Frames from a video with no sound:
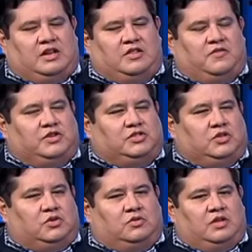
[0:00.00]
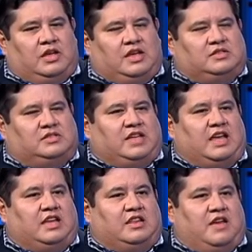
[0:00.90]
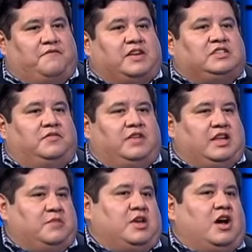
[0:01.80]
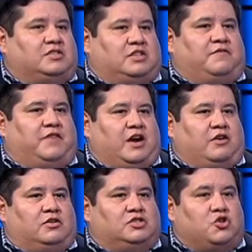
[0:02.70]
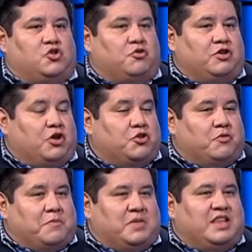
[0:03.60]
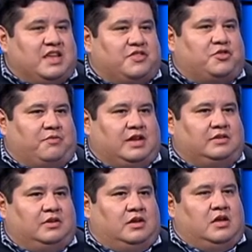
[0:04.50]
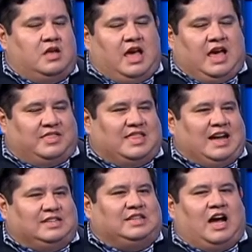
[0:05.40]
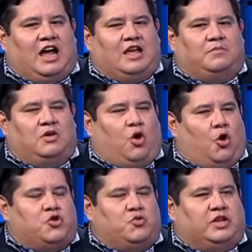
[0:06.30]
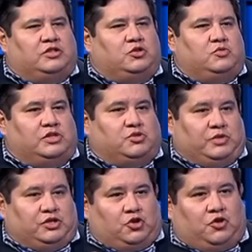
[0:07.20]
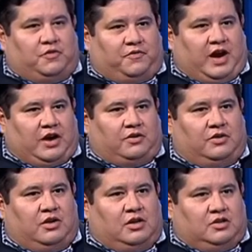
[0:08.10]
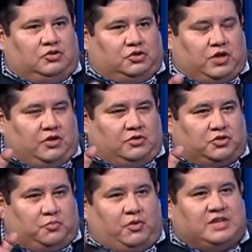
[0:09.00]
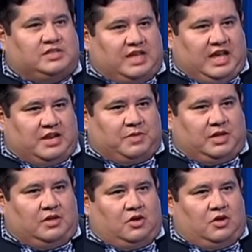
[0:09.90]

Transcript: individual is taking effective enemy hostile fire. So you're under immediate threat. At that time, all you can do is return fire to try to suppress the enemy